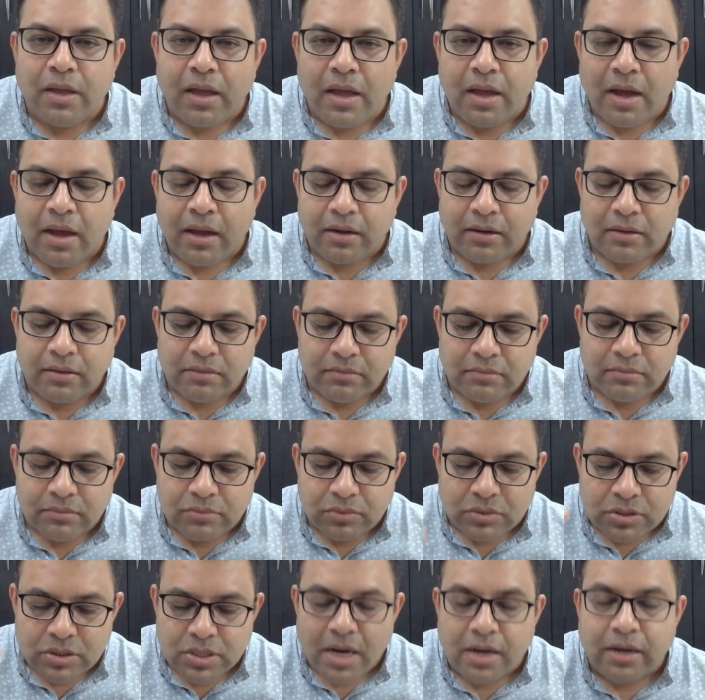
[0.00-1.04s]
are
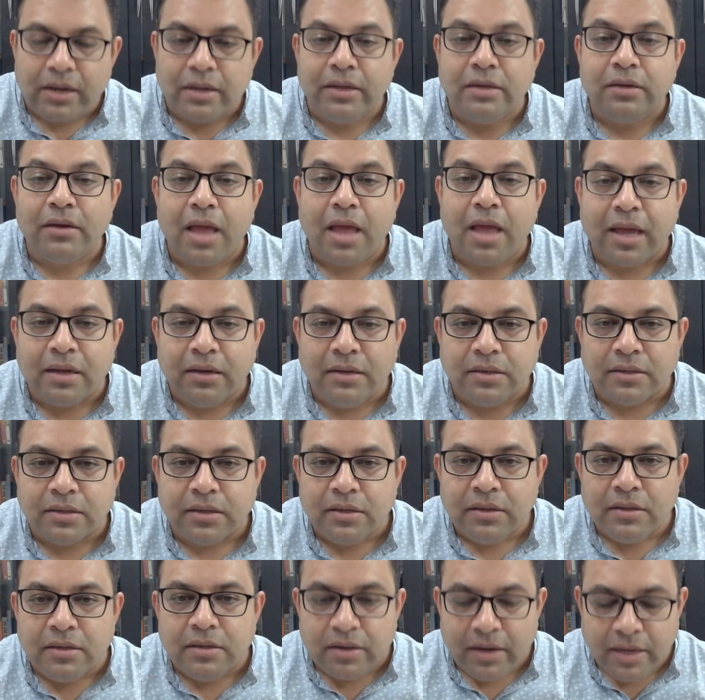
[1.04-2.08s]
stuck in anger,
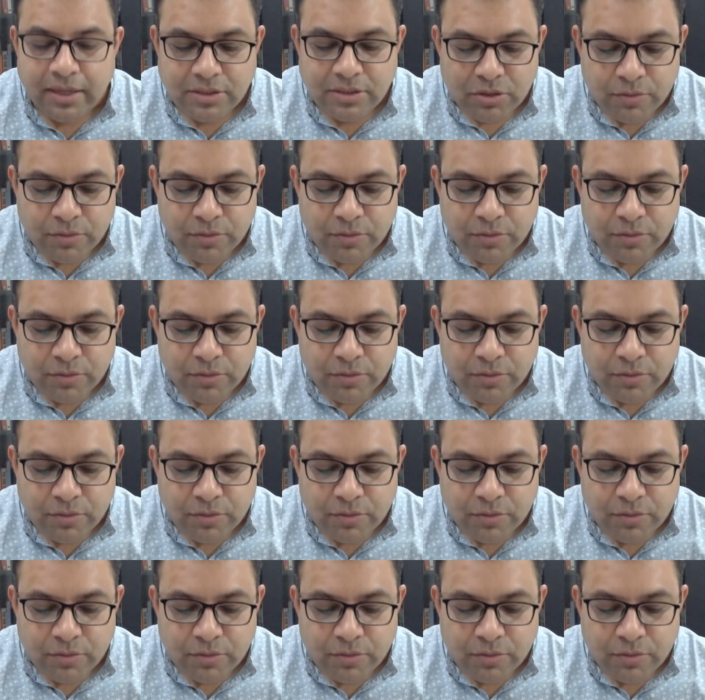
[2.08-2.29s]
right?